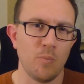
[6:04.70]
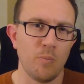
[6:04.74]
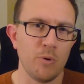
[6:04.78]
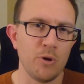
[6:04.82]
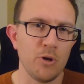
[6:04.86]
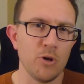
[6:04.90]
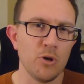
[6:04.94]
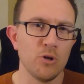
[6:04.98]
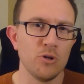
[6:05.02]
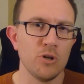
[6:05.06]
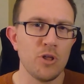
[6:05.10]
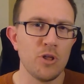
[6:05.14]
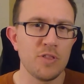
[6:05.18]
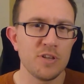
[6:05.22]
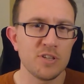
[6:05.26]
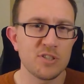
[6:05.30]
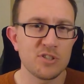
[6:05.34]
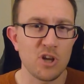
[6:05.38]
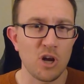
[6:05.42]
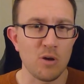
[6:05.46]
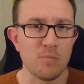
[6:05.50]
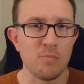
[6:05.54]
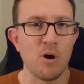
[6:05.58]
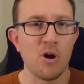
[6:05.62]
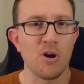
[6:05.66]
We all know the
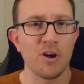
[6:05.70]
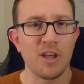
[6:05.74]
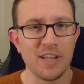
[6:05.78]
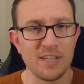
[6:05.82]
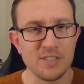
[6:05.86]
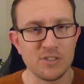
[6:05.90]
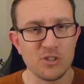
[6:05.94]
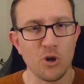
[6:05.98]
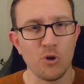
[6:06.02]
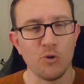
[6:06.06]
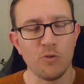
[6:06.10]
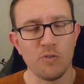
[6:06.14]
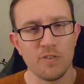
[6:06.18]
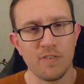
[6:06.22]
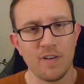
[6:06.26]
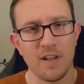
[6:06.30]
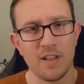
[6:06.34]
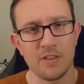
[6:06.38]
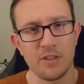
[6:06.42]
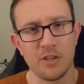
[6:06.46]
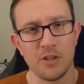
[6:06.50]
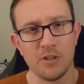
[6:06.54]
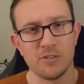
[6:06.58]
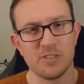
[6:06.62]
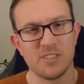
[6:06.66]
stock market is
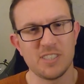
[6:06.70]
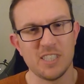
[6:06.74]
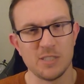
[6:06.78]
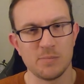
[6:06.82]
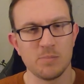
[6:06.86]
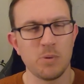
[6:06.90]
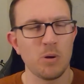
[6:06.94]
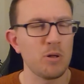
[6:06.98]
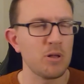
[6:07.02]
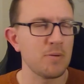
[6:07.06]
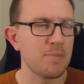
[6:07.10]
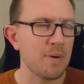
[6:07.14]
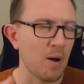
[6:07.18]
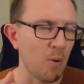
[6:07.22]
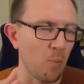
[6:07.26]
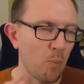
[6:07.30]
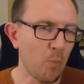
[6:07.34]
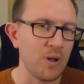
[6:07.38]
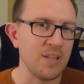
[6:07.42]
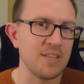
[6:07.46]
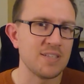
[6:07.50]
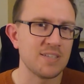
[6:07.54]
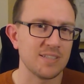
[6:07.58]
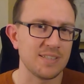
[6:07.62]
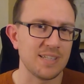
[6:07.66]
overvalued since probably
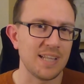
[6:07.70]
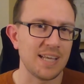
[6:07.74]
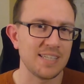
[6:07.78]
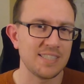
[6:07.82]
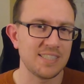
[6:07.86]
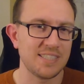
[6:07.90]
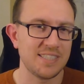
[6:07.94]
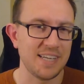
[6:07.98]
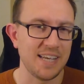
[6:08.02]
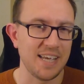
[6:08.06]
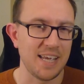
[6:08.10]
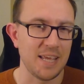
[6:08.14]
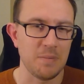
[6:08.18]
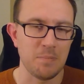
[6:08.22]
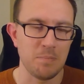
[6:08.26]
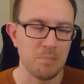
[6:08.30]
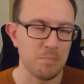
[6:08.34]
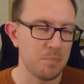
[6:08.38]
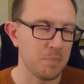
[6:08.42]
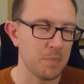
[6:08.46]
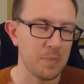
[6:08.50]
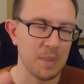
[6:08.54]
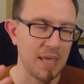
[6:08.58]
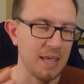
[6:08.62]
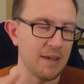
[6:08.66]
about winter last year,
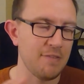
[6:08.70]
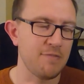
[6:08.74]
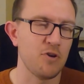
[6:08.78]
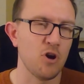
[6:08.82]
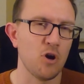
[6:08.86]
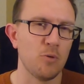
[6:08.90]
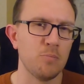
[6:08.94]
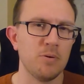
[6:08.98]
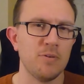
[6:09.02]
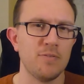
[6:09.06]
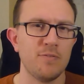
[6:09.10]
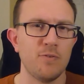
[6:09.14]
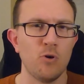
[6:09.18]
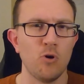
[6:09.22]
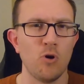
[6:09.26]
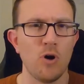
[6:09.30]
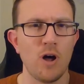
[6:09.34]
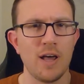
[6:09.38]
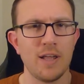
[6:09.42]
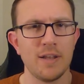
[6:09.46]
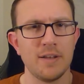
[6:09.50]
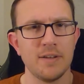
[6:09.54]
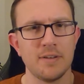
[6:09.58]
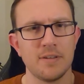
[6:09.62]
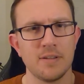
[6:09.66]
if not
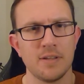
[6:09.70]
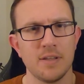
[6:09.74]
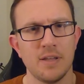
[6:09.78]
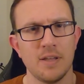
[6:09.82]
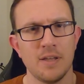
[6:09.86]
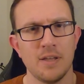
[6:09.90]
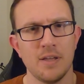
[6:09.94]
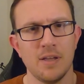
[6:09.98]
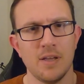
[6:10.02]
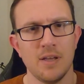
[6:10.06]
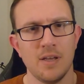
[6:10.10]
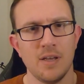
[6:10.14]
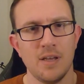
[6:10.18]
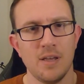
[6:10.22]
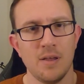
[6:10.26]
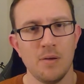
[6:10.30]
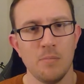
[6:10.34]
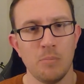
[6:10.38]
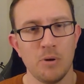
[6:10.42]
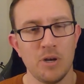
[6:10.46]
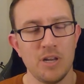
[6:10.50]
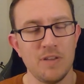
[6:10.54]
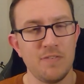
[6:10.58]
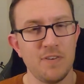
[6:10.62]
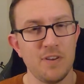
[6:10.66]
beforehand.
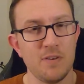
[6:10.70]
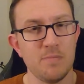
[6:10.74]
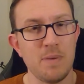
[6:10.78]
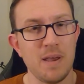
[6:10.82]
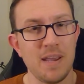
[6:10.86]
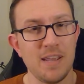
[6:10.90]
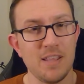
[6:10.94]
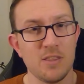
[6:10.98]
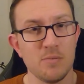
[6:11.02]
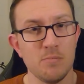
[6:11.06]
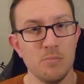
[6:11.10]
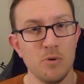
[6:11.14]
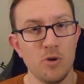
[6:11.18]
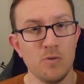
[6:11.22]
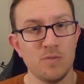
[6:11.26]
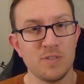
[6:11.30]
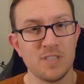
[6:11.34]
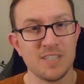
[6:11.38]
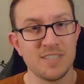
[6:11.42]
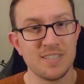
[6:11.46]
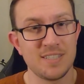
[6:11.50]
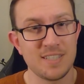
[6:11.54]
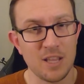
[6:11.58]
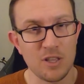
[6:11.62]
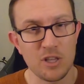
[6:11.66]
But if you'd made the move
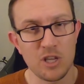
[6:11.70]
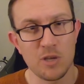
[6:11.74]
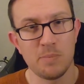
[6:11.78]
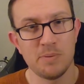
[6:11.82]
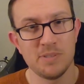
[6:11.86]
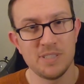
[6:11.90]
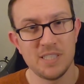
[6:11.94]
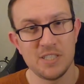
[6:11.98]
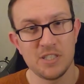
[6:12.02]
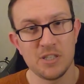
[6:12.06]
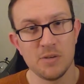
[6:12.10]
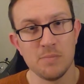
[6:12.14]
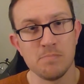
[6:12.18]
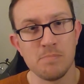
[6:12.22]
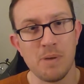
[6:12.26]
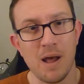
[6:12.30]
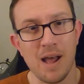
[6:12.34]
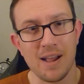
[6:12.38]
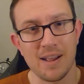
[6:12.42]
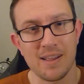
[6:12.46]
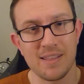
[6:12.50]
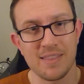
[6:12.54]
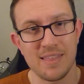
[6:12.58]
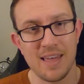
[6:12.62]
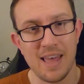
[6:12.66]
to sell your position
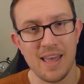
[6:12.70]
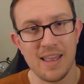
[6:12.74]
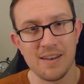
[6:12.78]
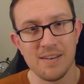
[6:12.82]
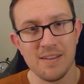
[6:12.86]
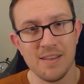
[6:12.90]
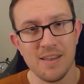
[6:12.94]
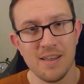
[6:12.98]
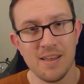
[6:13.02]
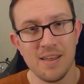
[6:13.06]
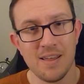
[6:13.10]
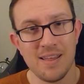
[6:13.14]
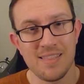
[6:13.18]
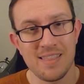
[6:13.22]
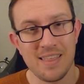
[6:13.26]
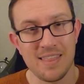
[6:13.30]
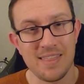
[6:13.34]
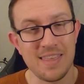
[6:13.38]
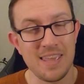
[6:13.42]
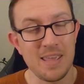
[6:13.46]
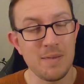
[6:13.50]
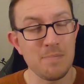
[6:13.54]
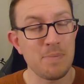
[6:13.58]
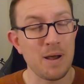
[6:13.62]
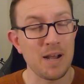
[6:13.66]
back then
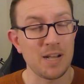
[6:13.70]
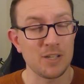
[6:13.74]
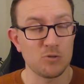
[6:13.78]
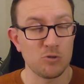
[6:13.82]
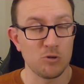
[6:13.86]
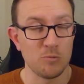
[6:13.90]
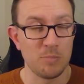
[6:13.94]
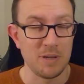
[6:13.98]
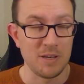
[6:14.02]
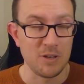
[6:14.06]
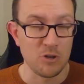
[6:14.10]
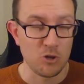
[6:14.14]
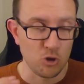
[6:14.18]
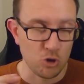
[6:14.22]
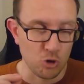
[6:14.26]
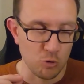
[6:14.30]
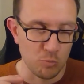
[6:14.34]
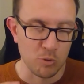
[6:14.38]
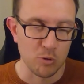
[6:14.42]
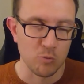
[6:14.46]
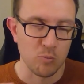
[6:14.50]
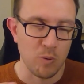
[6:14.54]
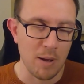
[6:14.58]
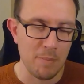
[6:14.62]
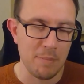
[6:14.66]
the impact would have been
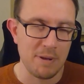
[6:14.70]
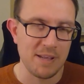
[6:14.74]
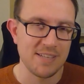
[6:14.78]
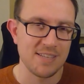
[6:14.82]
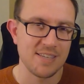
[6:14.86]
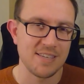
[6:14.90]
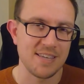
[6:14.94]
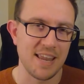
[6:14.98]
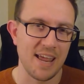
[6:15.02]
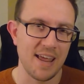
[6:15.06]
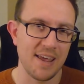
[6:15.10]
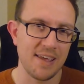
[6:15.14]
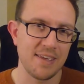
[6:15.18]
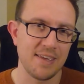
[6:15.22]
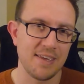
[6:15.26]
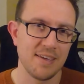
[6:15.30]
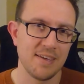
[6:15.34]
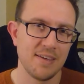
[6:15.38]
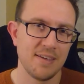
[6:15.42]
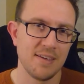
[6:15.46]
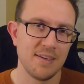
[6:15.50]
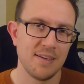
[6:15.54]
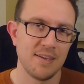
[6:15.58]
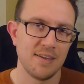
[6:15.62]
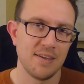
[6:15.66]
double whammy today.
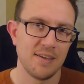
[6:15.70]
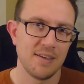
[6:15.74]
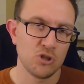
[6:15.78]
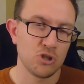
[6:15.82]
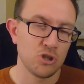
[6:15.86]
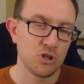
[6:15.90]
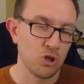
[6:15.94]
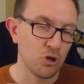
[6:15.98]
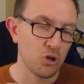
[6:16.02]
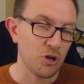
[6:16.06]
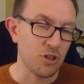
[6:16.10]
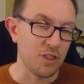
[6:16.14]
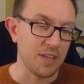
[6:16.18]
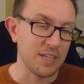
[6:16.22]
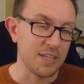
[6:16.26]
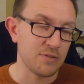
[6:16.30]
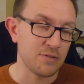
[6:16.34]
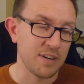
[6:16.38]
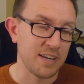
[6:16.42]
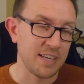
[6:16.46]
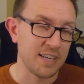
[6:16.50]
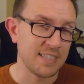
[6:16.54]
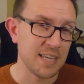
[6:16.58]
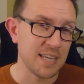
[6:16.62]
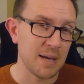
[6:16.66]
Just look at
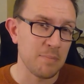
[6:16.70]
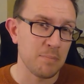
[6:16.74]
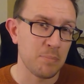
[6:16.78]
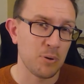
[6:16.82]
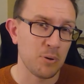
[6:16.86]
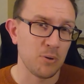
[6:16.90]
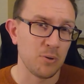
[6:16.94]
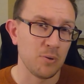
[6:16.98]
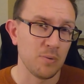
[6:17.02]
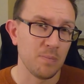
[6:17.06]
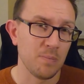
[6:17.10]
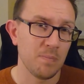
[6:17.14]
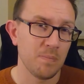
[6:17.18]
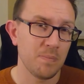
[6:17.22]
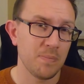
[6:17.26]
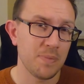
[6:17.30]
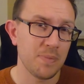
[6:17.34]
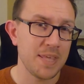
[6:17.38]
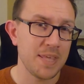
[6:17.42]
this for an example.